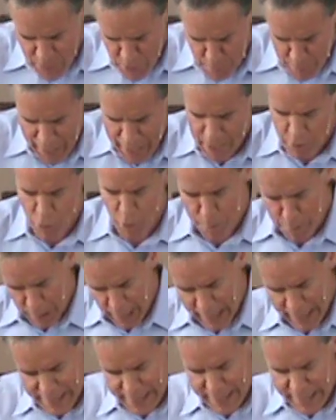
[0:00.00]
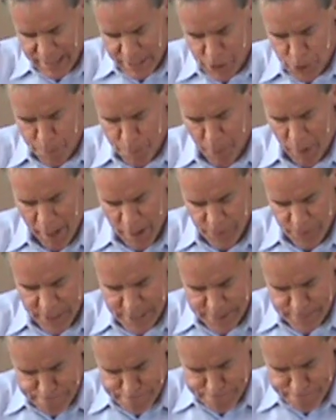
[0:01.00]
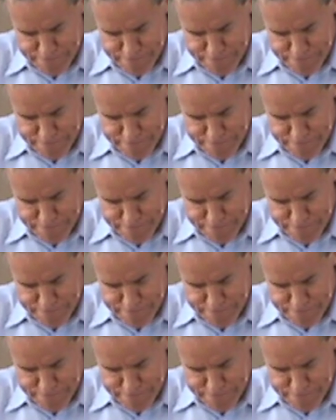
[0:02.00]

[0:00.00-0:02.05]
The man replied, he is a prophet.